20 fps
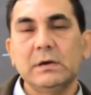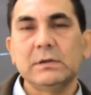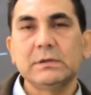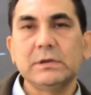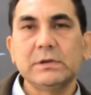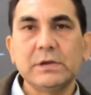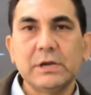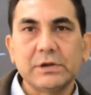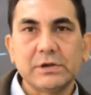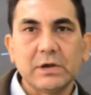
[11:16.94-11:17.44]

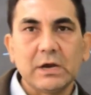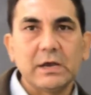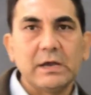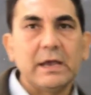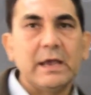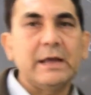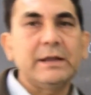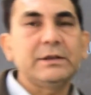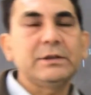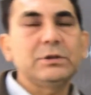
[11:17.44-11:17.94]
data,
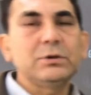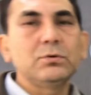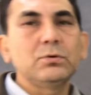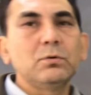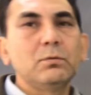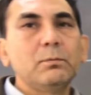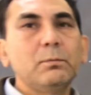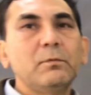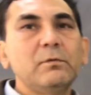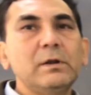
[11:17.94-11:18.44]
and
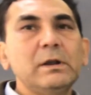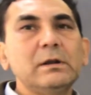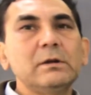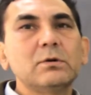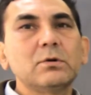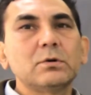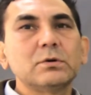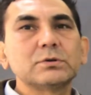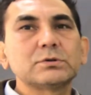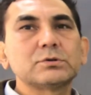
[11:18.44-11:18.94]
you will
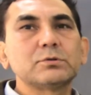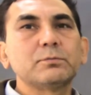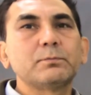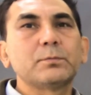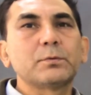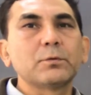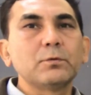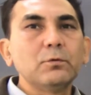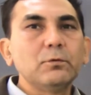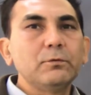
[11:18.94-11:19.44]
go to
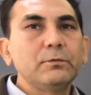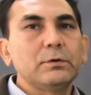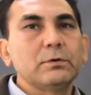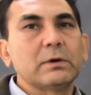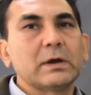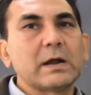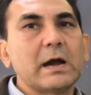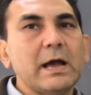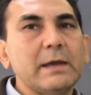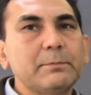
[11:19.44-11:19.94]
prove
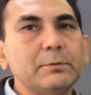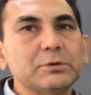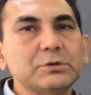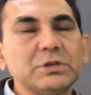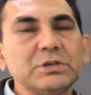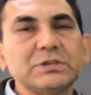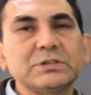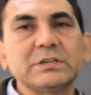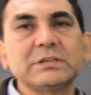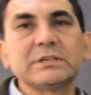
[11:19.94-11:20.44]
your
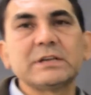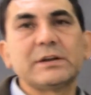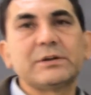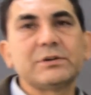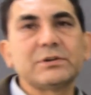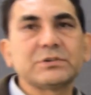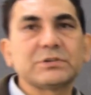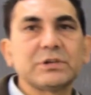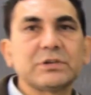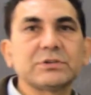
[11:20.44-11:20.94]
hypothesis and
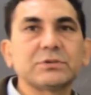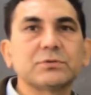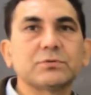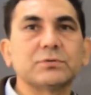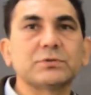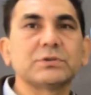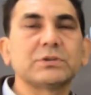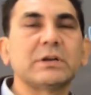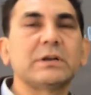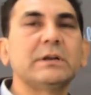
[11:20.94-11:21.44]
research
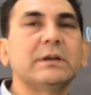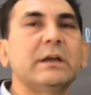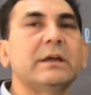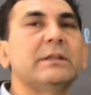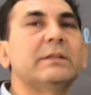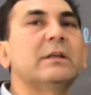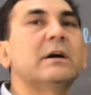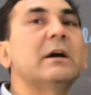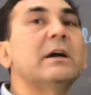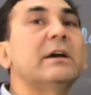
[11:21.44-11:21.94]
question
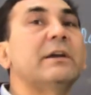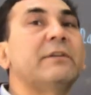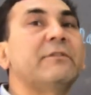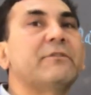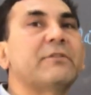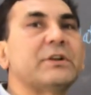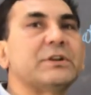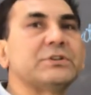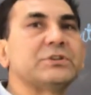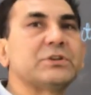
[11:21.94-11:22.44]
in the
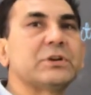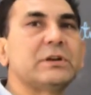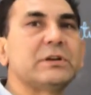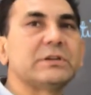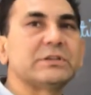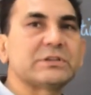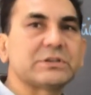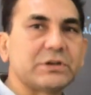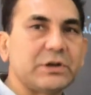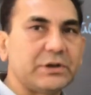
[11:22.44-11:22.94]
inferential
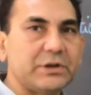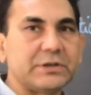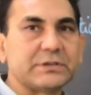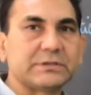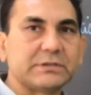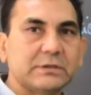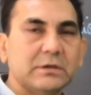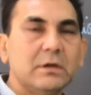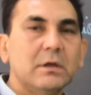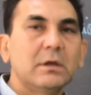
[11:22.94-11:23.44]

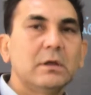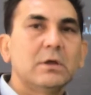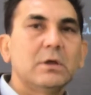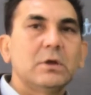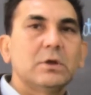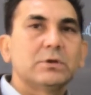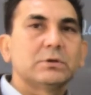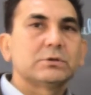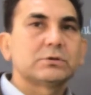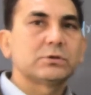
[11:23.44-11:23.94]
statistics.
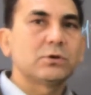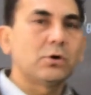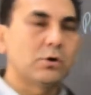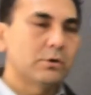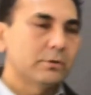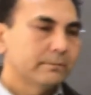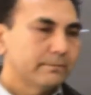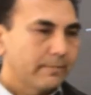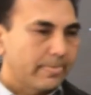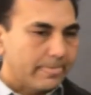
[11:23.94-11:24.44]

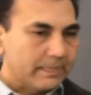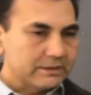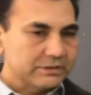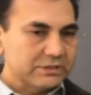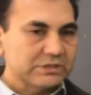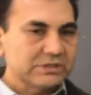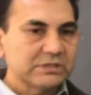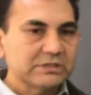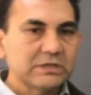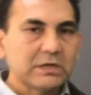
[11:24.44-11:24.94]
So
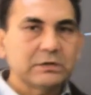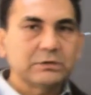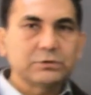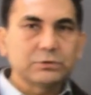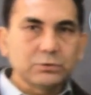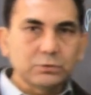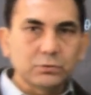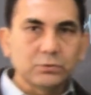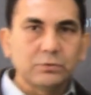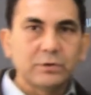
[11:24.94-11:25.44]
this is the
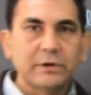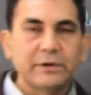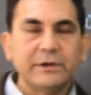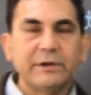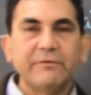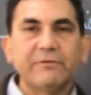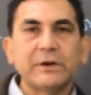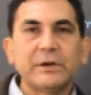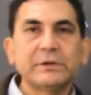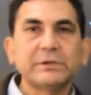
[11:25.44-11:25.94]
two
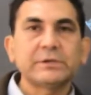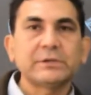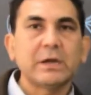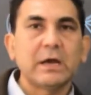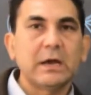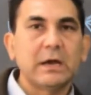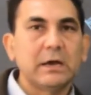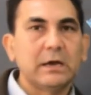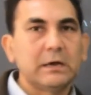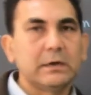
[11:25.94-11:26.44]
different
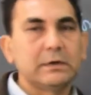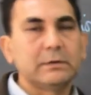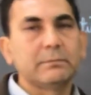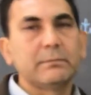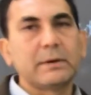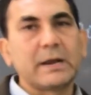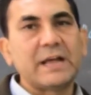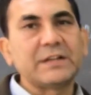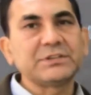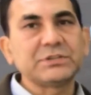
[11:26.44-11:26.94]

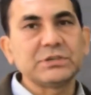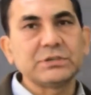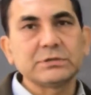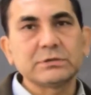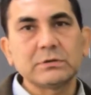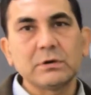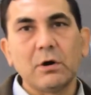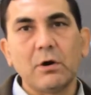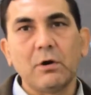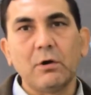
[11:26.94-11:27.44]
branches
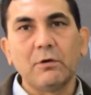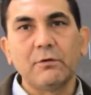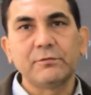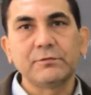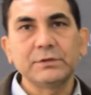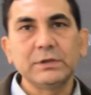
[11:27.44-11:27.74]
of